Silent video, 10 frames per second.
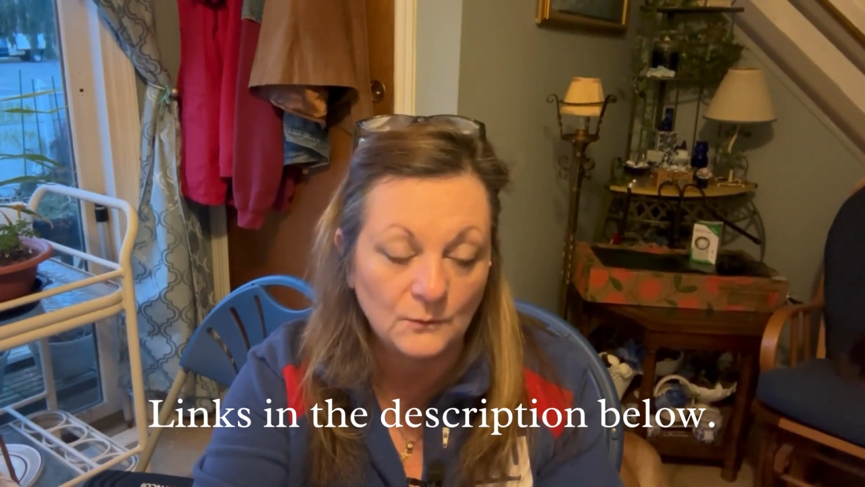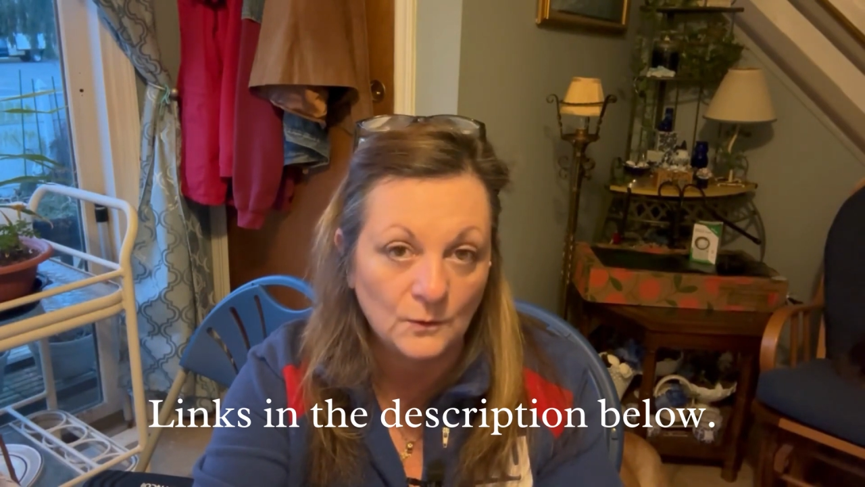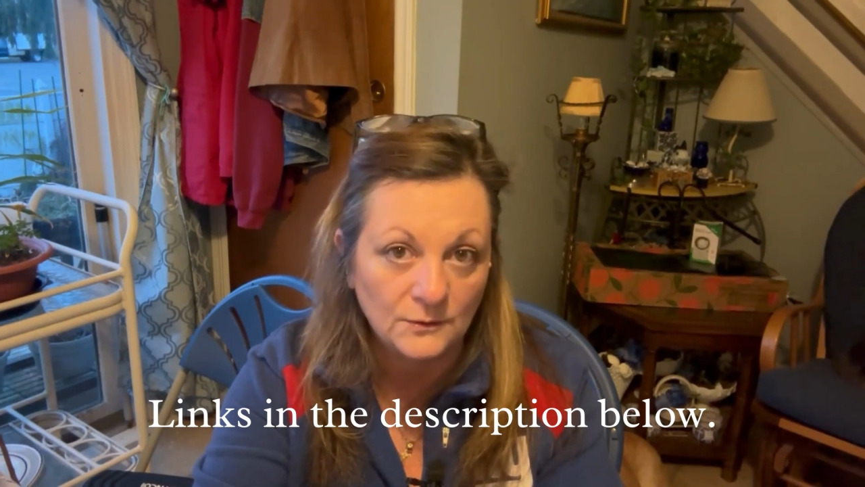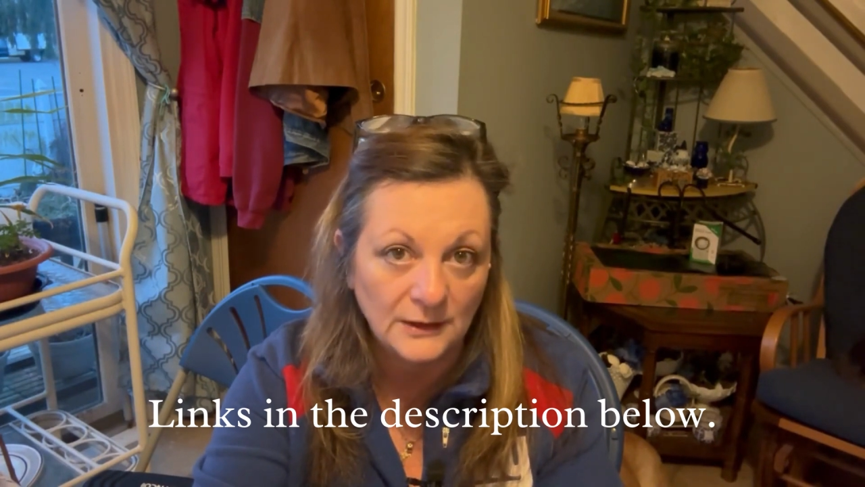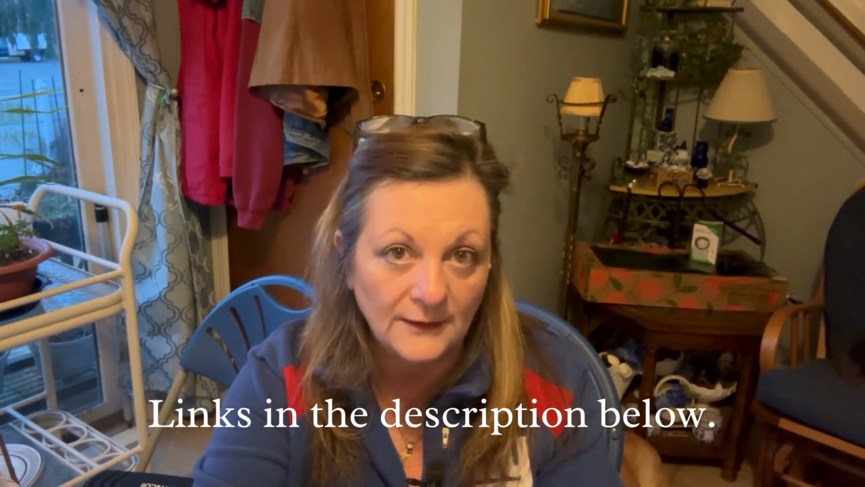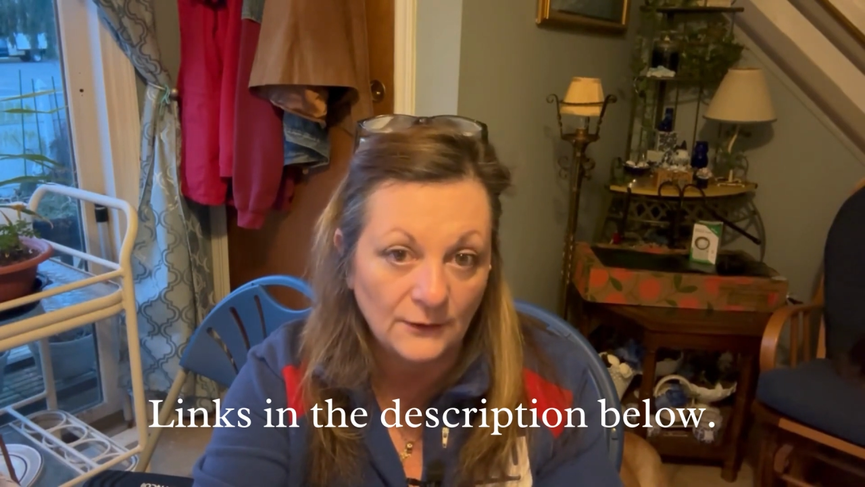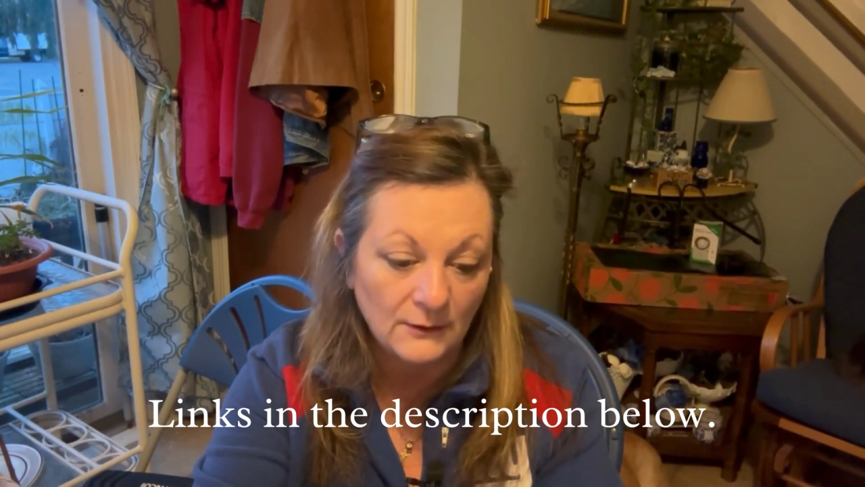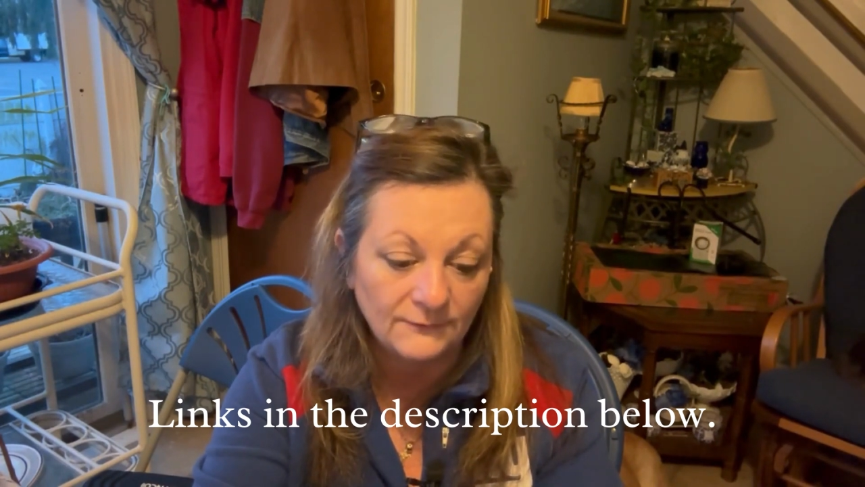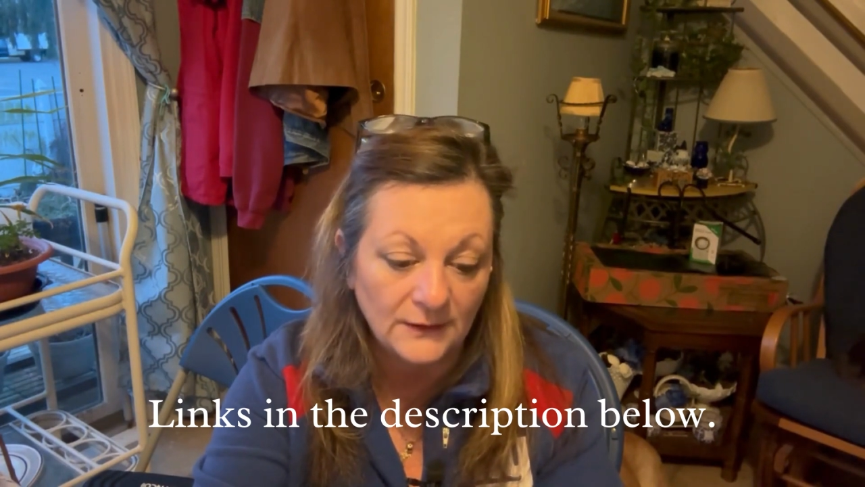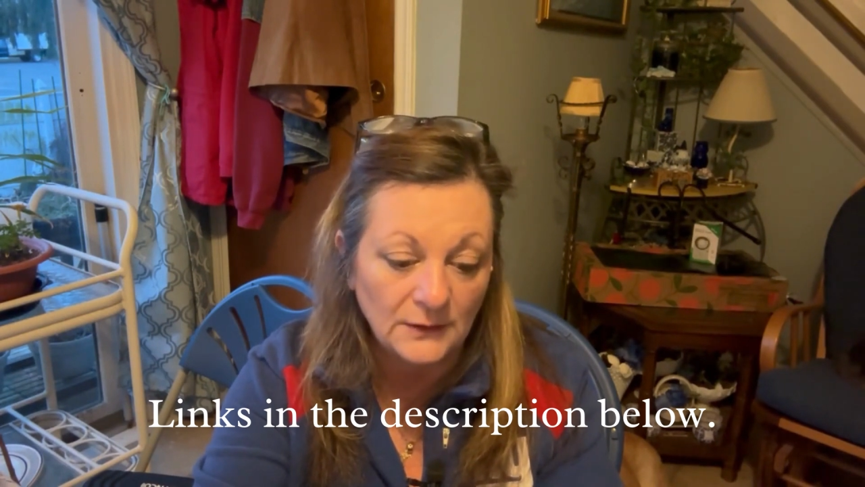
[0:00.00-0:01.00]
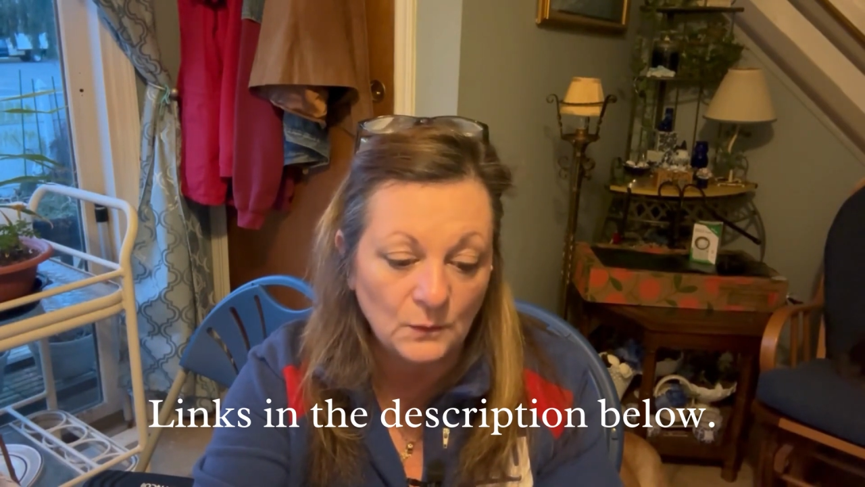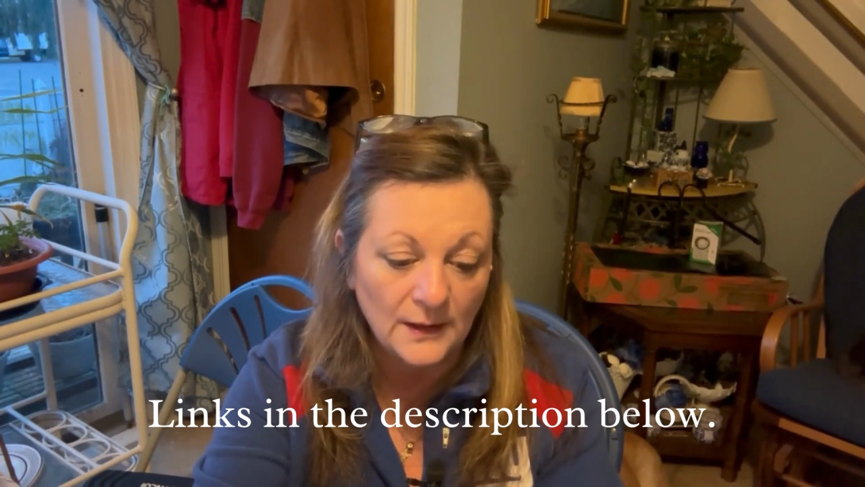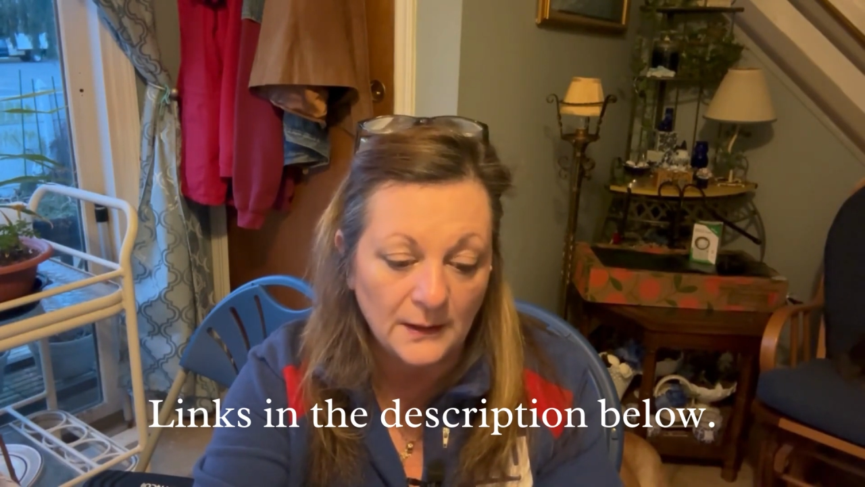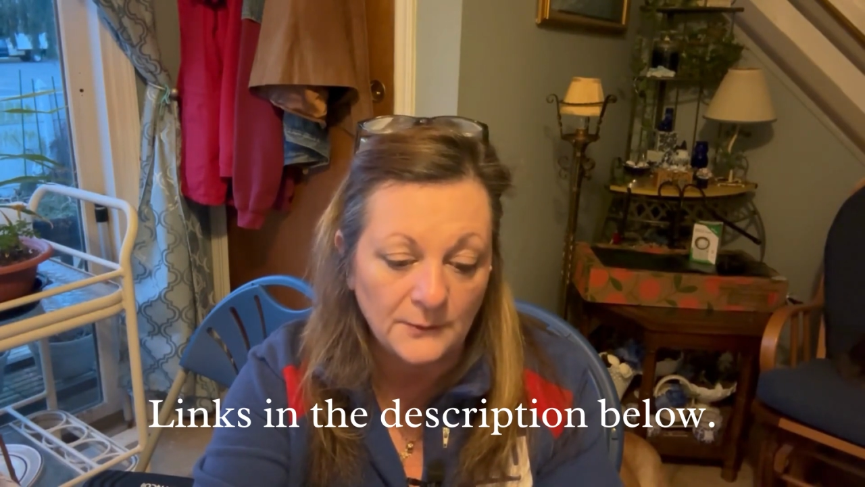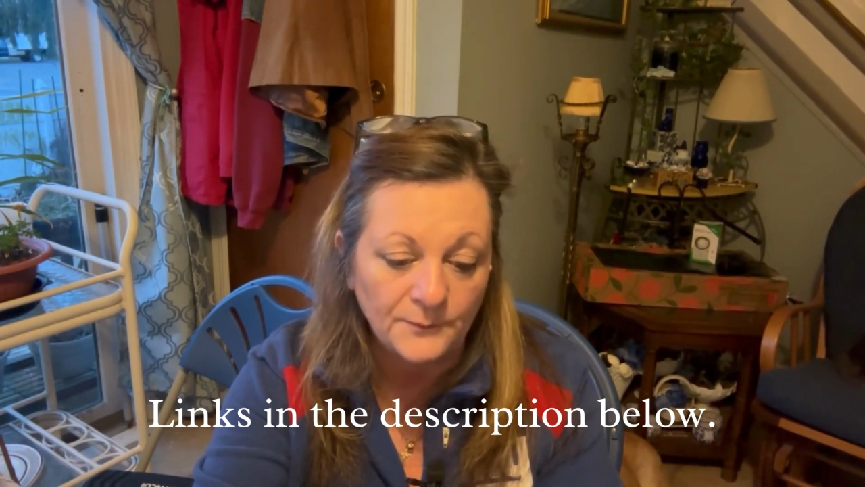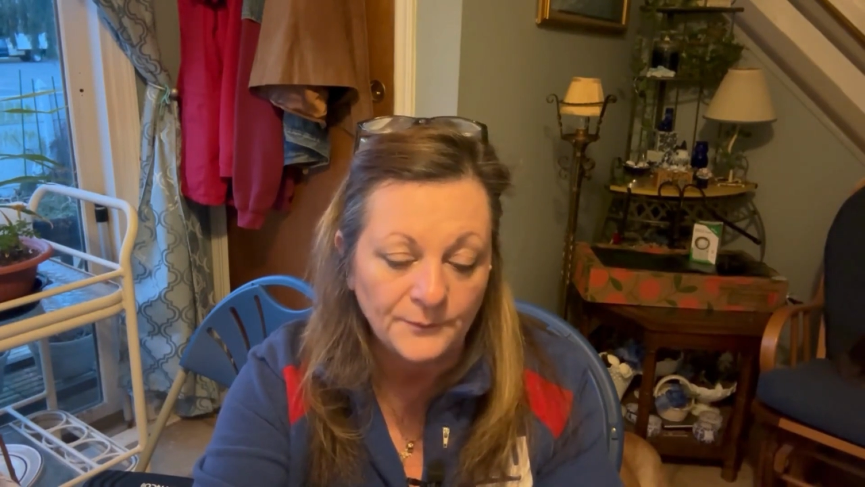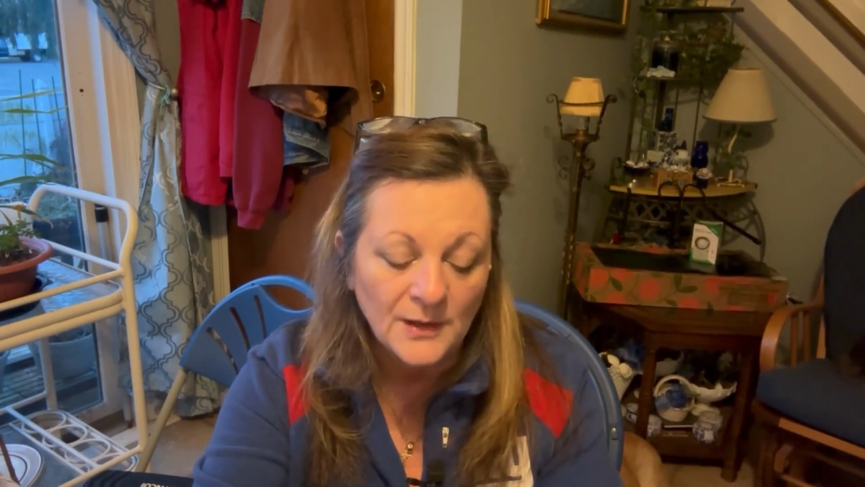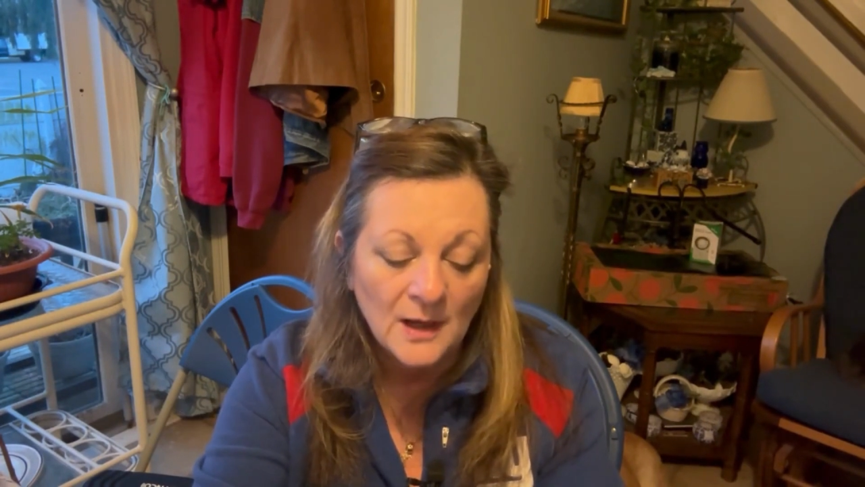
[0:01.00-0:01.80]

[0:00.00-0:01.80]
It worked, I thought, very well.